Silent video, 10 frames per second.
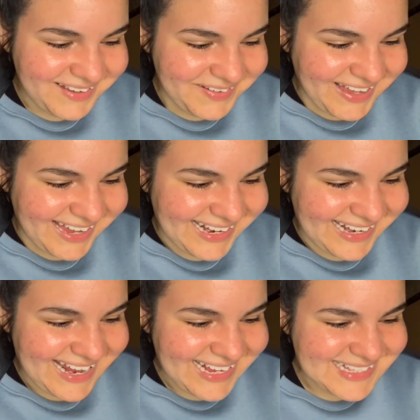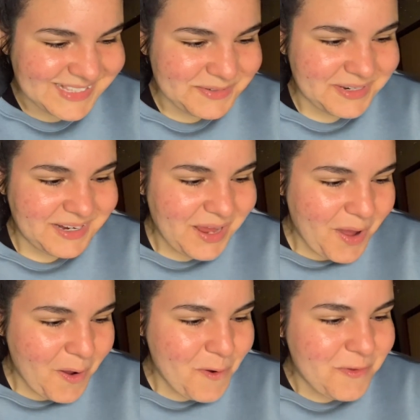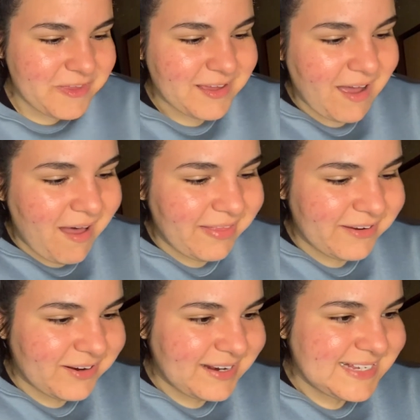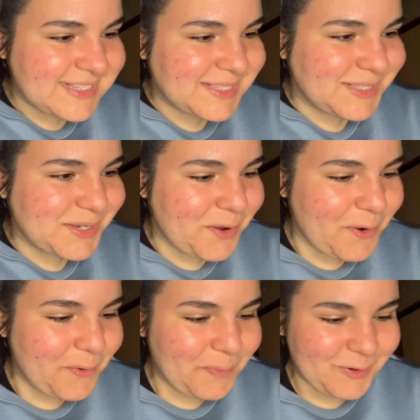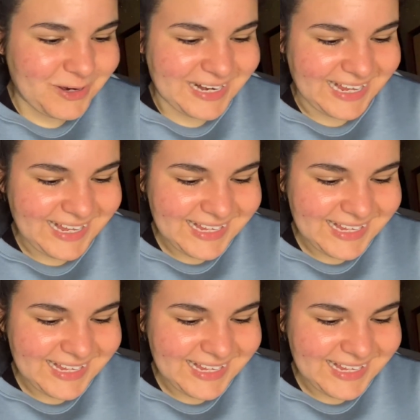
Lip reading: okay, next one. Oh, the color is so pretty.